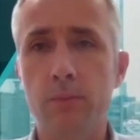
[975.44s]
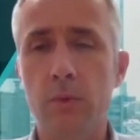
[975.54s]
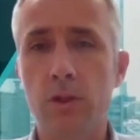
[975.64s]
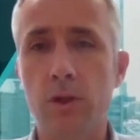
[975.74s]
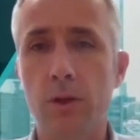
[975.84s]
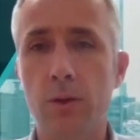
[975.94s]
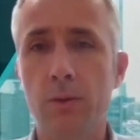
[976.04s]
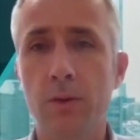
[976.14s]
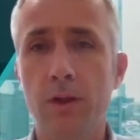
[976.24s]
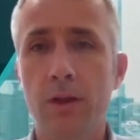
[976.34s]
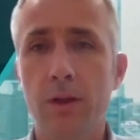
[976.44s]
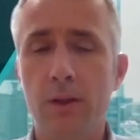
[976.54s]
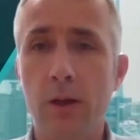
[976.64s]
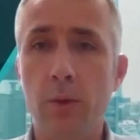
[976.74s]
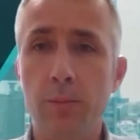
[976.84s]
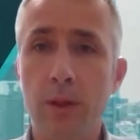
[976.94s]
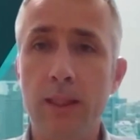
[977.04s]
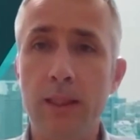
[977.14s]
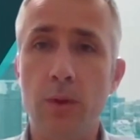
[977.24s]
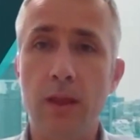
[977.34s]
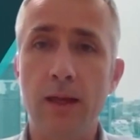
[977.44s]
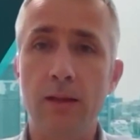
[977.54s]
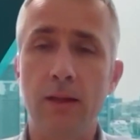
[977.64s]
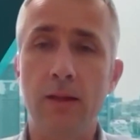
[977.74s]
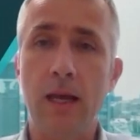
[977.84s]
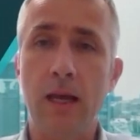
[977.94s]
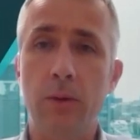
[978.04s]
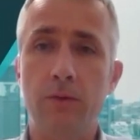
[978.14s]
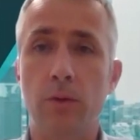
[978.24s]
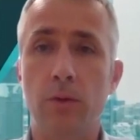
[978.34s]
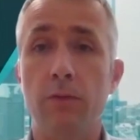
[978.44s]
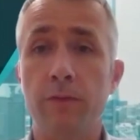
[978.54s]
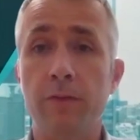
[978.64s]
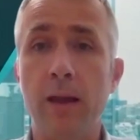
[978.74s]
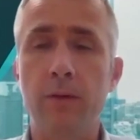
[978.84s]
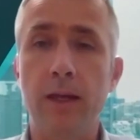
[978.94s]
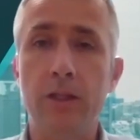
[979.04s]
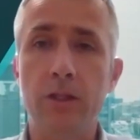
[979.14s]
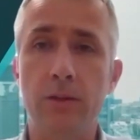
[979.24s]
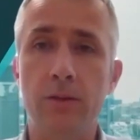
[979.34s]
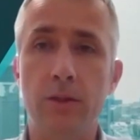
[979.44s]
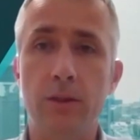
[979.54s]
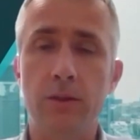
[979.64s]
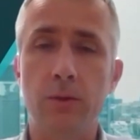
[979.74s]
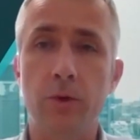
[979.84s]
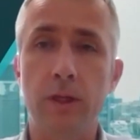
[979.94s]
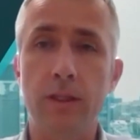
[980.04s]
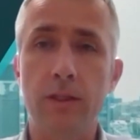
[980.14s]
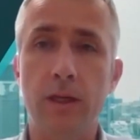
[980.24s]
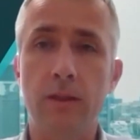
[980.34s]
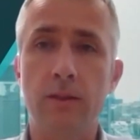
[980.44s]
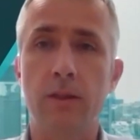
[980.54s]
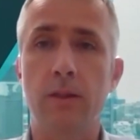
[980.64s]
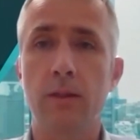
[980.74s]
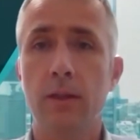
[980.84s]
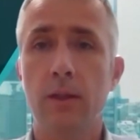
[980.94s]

So yeah, we're pleased with that, and now we've got the foundation to really start to